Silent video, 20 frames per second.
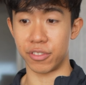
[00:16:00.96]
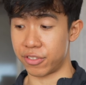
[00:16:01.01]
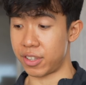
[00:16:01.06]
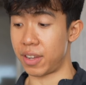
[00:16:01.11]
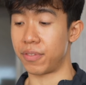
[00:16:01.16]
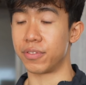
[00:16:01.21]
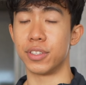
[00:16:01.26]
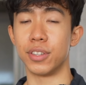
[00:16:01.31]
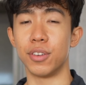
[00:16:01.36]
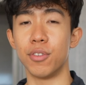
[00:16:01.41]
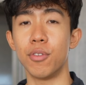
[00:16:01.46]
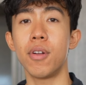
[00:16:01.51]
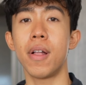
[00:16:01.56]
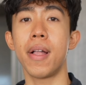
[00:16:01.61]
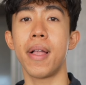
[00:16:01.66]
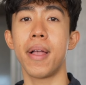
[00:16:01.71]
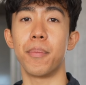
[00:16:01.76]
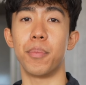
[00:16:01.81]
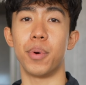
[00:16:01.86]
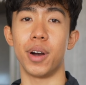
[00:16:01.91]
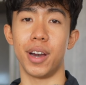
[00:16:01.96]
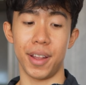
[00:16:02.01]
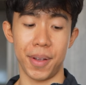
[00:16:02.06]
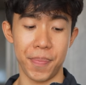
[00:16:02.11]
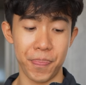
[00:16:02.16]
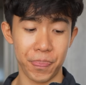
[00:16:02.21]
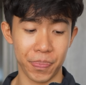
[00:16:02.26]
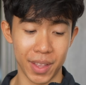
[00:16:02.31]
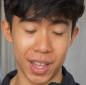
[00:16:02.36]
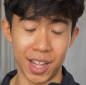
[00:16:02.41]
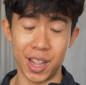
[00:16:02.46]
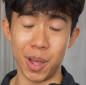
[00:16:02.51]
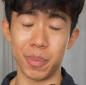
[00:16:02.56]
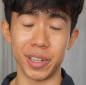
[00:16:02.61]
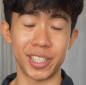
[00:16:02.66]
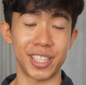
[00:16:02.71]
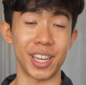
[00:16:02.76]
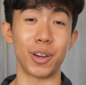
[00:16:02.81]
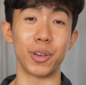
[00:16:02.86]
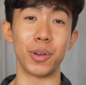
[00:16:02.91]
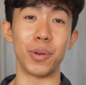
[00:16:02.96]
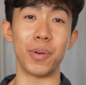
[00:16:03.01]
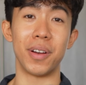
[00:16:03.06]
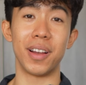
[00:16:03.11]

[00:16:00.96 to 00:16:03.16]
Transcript: stuff too, but let me tell you,